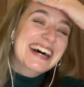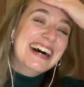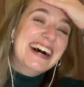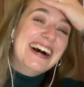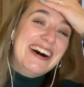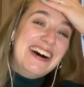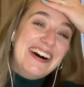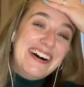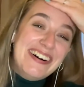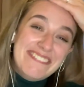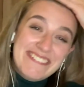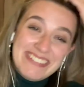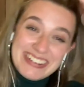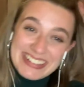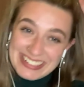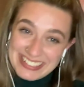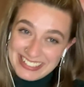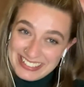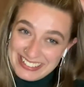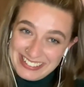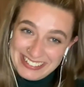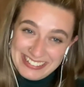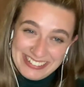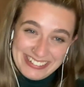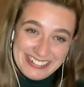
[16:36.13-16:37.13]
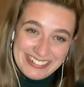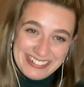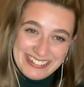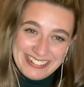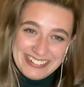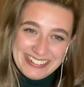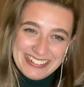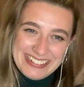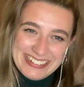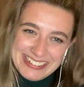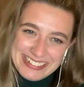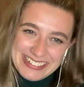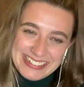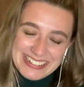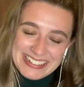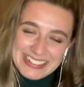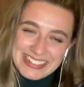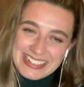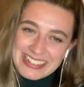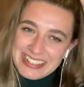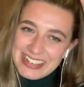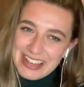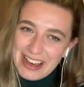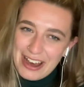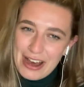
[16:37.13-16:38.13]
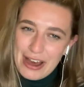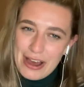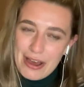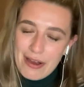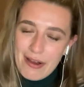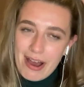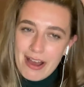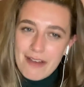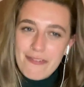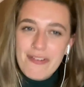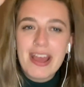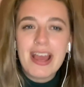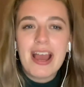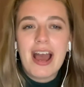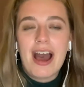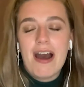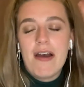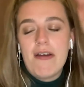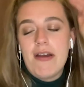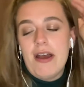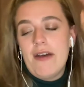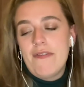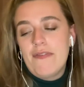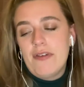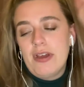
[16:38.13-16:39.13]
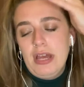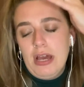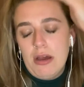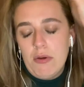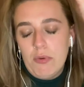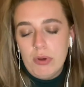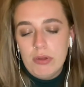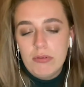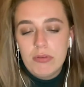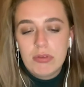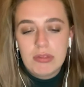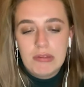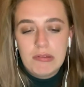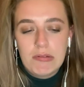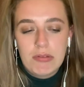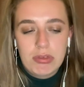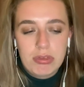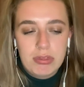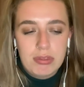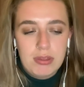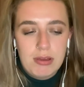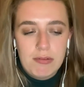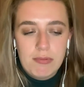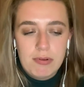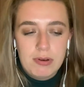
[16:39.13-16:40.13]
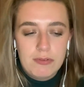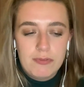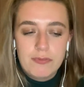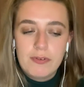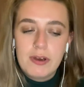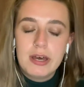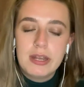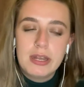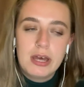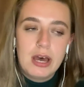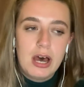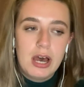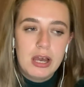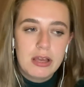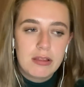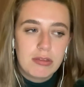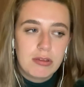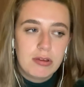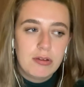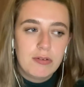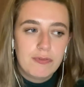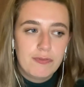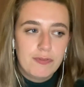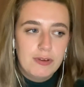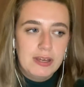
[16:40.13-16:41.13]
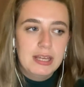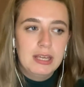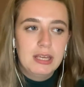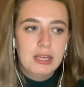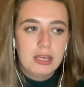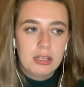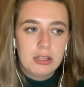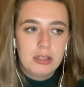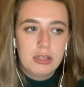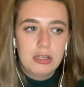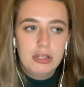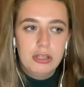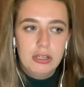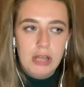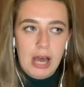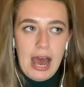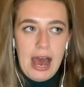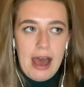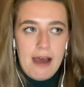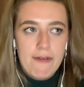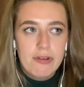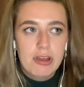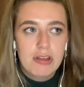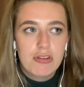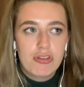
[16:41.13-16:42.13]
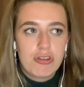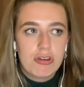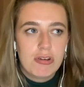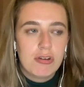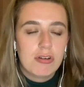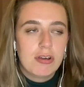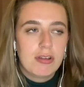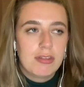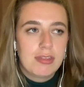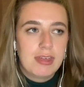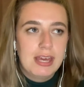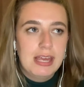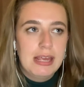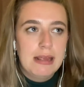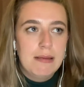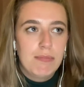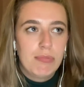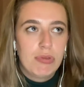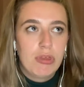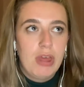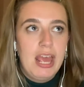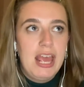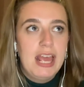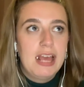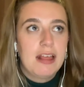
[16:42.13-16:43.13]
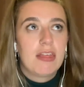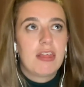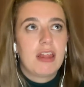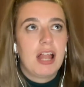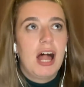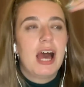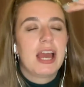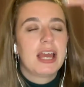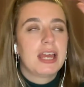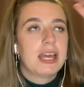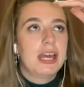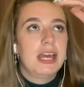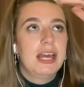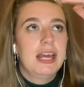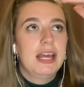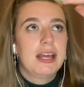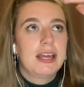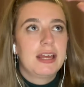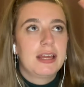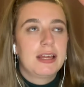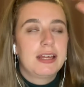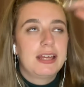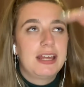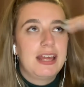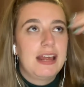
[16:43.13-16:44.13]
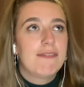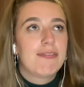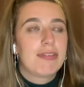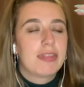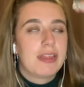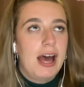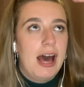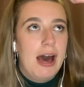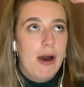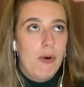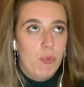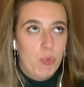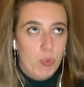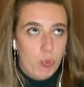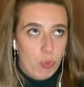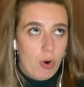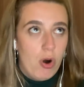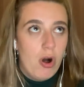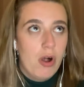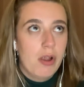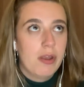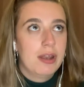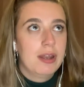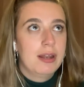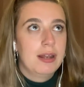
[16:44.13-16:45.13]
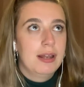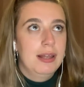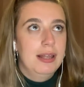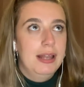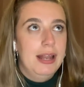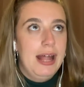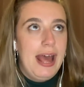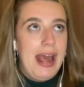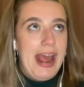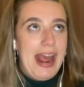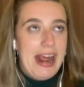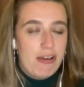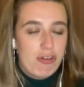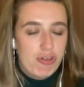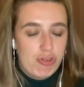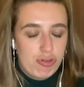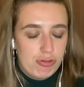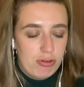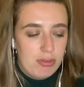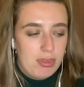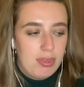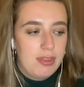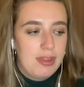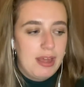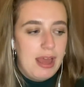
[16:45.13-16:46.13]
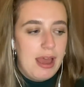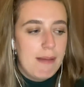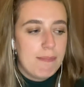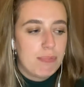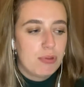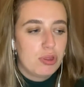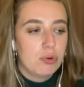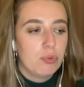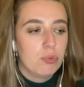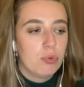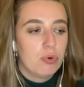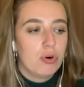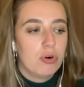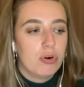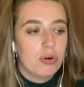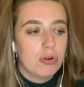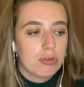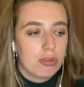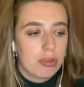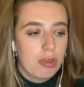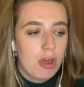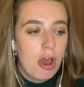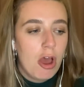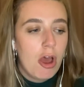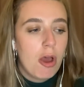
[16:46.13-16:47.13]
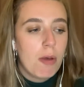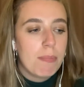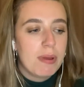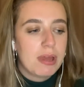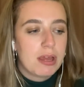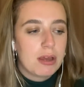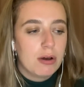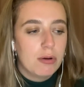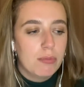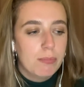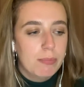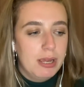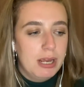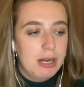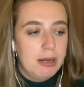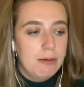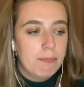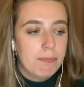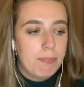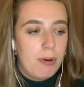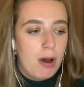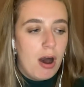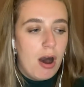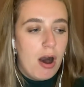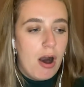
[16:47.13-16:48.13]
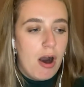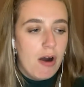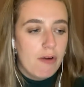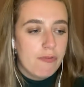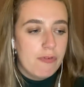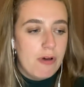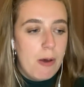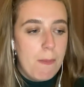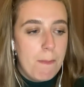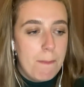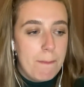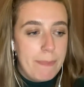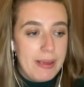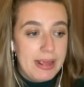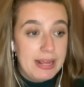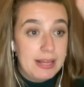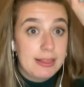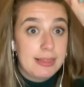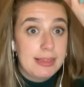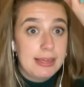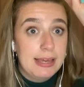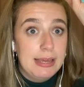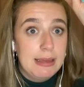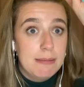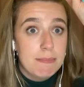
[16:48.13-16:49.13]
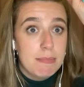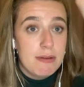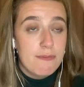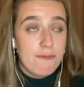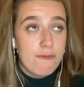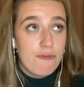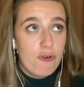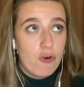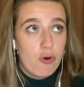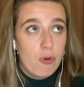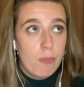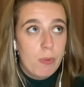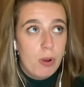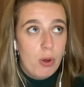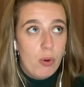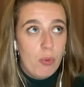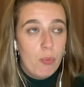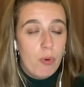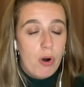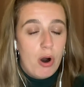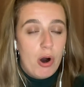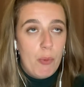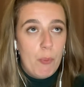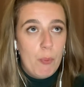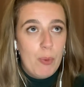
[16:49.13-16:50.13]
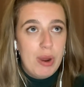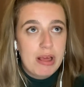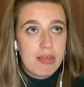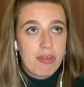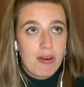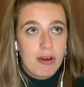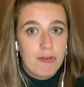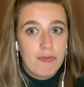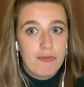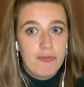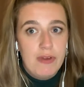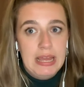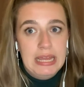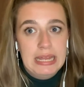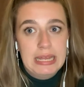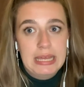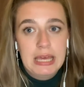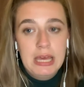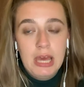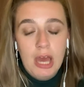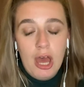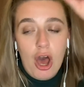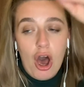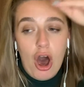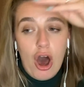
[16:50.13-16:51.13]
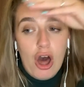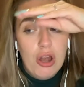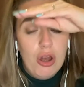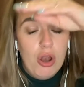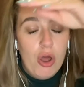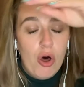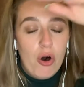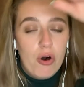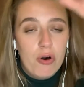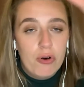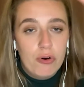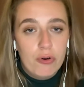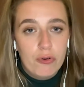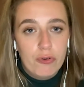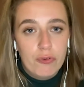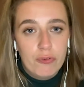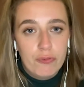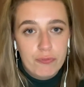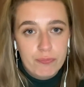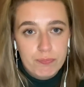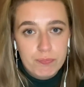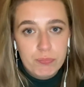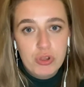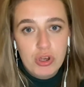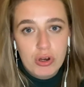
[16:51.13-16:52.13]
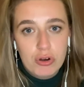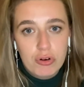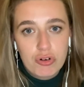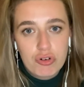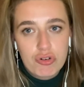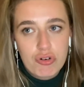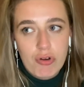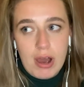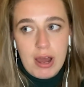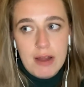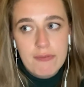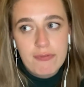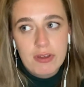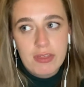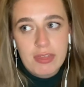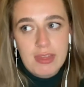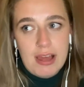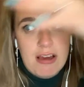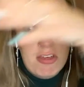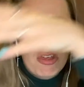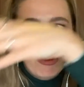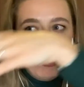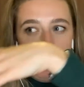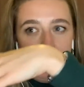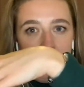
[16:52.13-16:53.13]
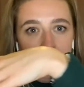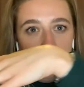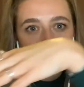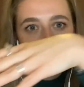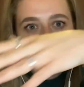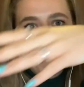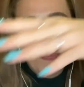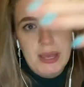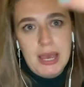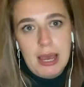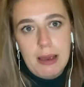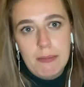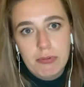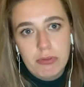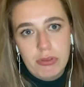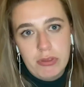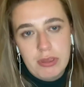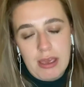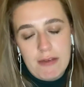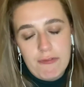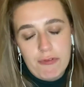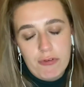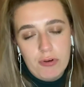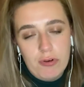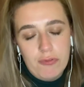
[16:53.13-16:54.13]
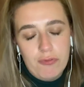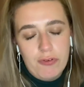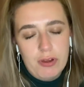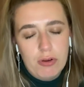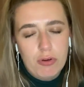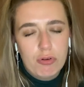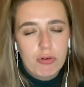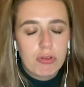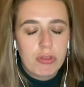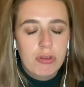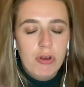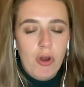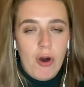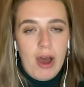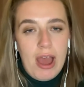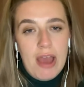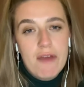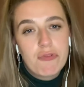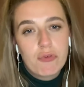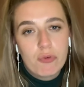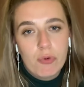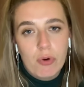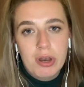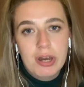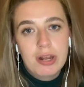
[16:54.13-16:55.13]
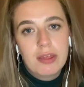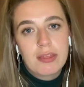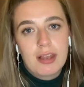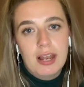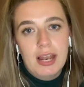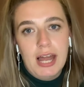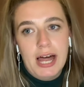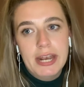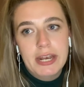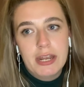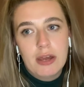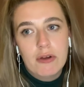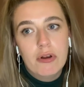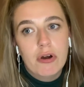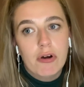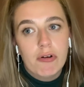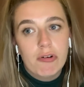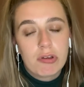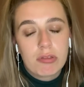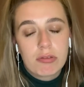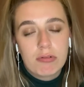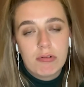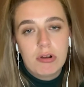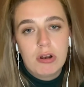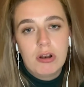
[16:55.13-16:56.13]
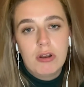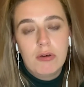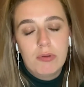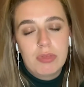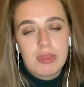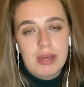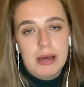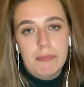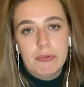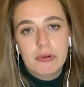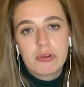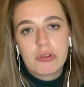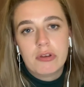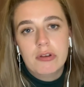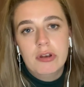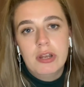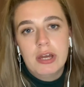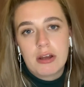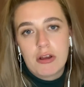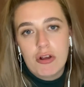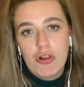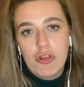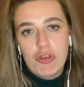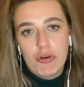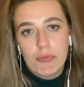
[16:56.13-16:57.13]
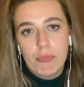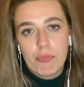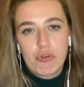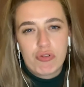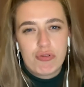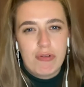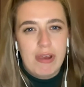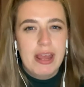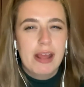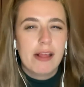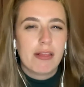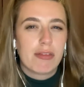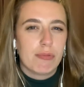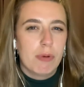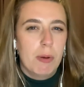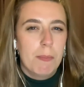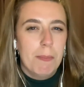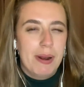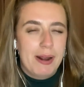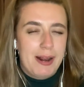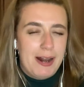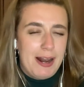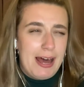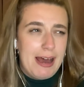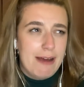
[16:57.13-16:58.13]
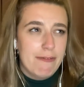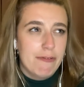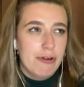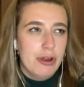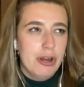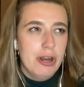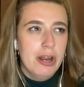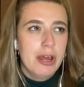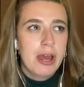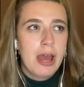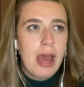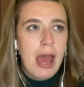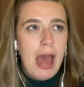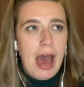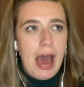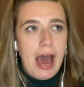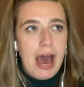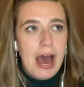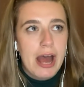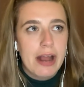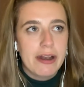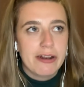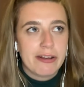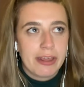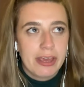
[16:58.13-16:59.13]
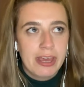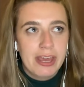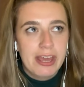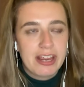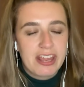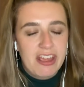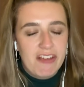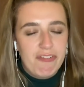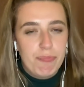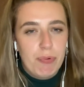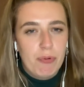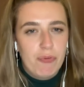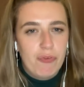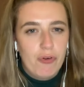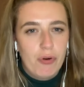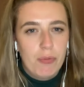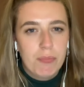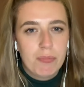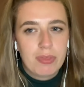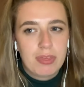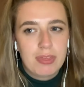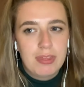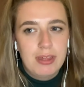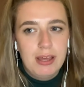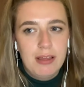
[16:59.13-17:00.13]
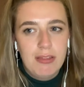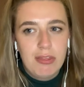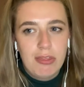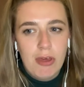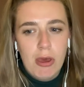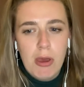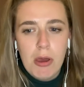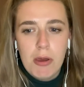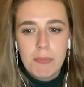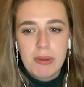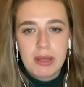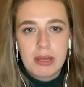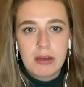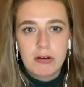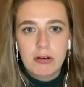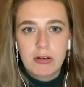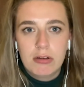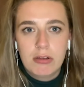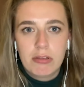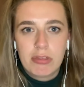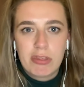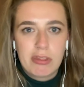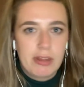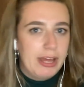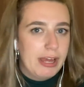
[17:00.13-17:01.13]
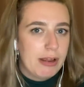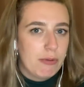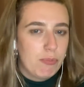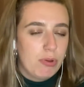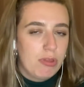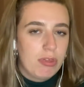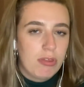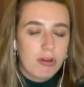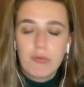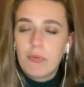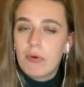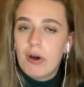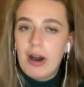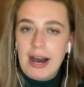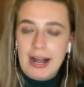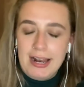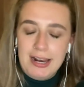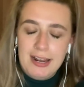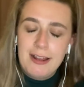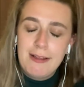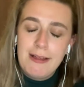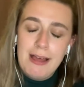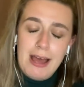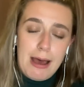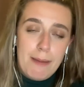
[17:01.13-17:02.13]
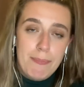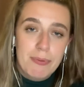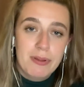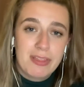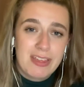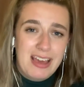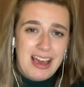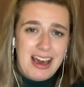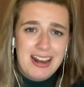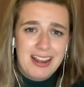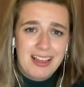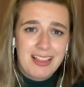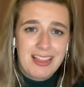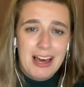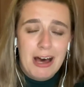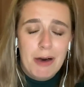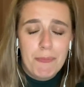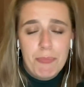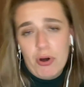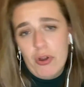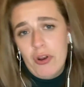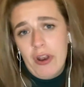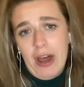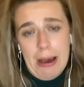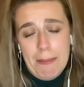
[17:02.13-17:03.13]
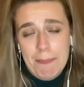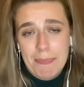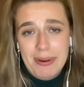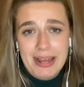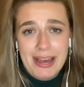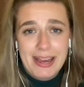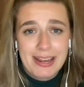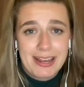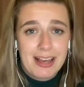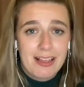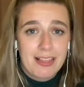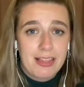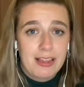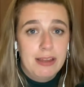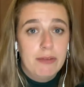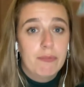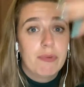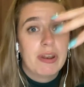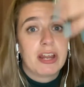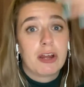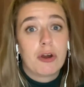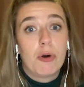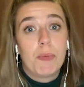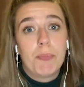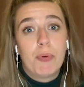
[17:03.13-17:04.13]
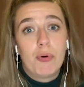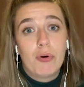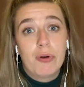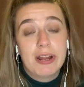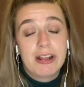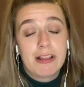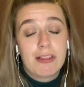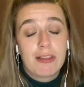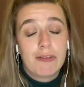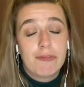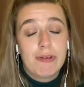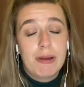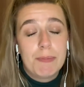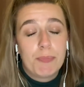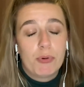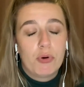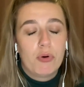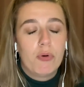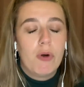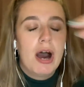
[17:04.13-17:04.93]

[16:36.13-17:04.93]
Oh my god. No, I think I will still stick with the fact that I do think having junior teams, it's like it gives that one extra step towards becoming part of a big team in Formula One, which I think a lot of young drivers actually need to be able to get through the field, because not everyone is a Lando Norris or a Lewis Hamilton that can jump straight into a McLaren and give performances, because like we saw what happened to Alex Albon and Pierre Gasly when it got put into Red Bull.